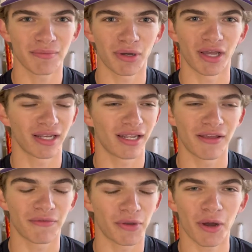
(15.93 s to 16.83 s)
but
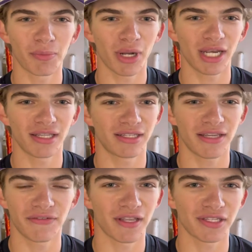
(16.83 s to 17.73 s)
without Braden in
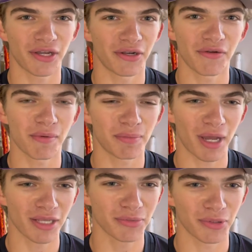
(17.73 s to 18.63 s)
defense, that would have never been
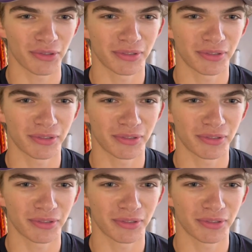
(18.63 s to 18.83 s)
possible.